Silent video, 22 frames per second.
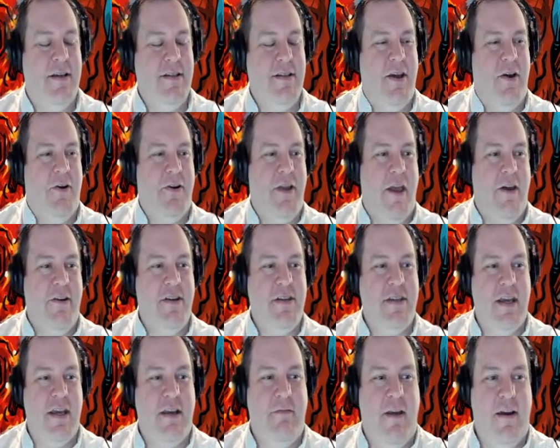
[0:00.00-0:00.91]
they all count as
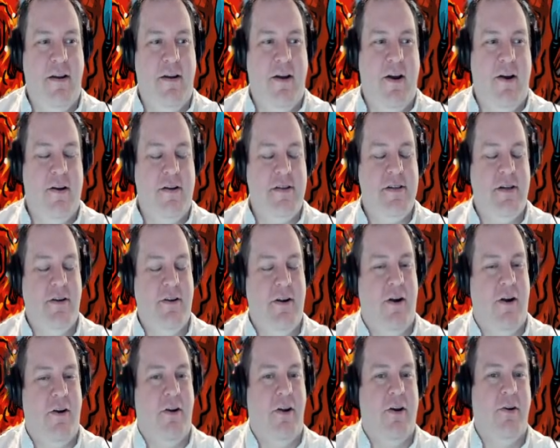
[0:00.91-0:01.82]
like Vanguard and
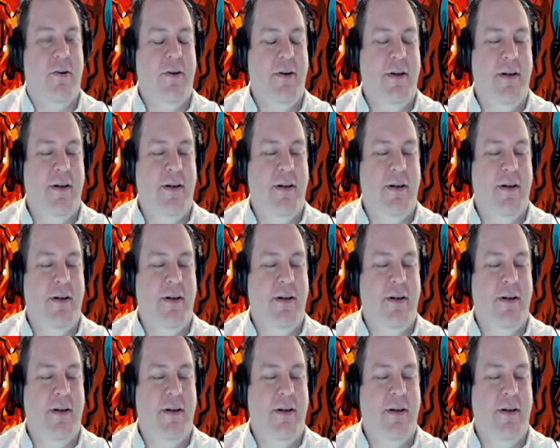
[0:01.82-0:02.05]
Sternguard, no?